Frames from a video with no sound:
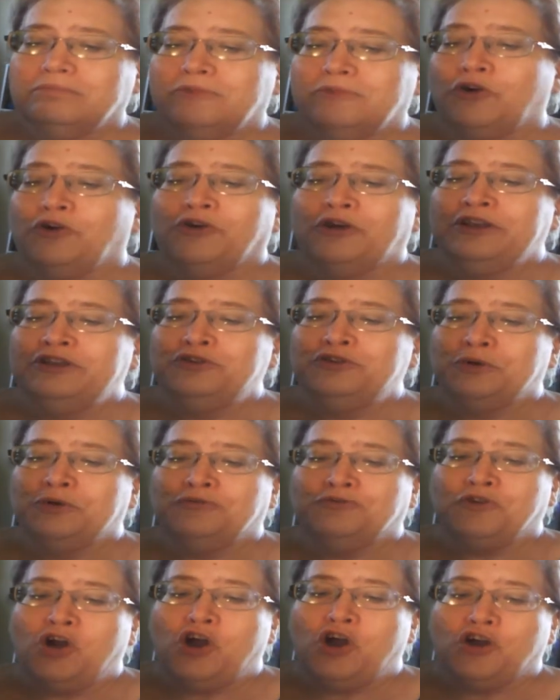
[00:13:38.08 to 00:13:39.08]
Or into a
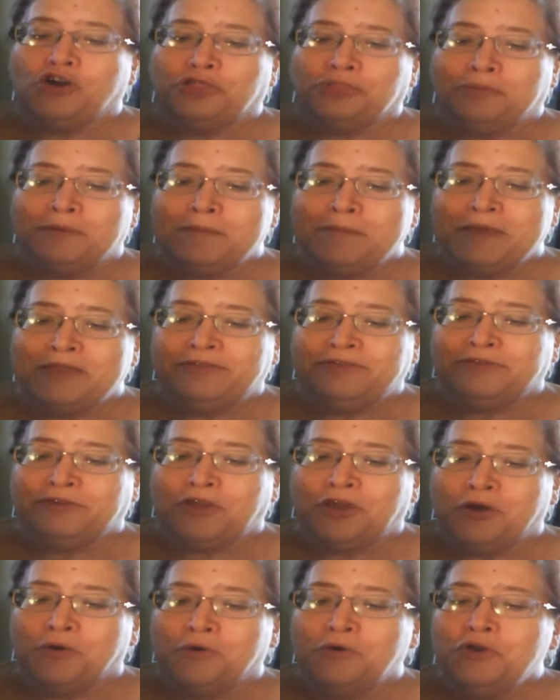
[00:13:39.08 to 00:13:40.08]
frog 3 months
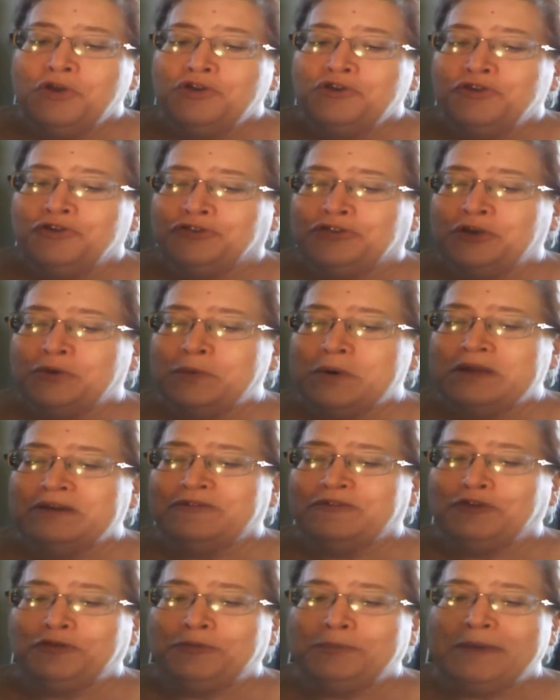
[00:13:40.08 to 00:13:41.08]
ago using one
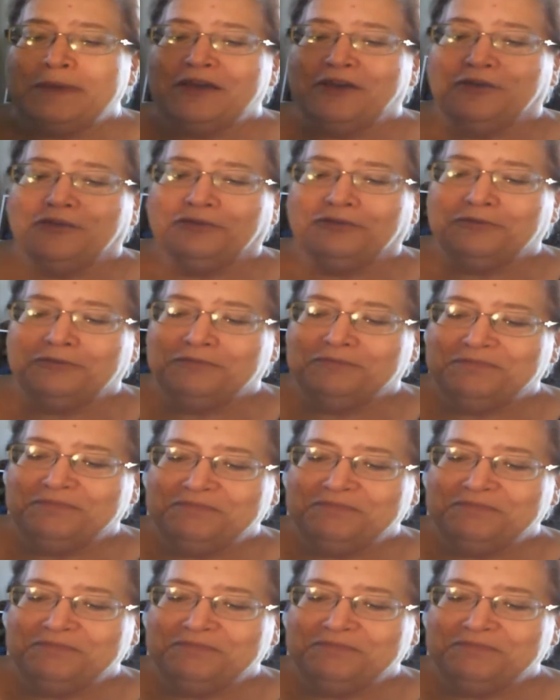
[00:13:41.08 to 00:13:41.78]
of her spells.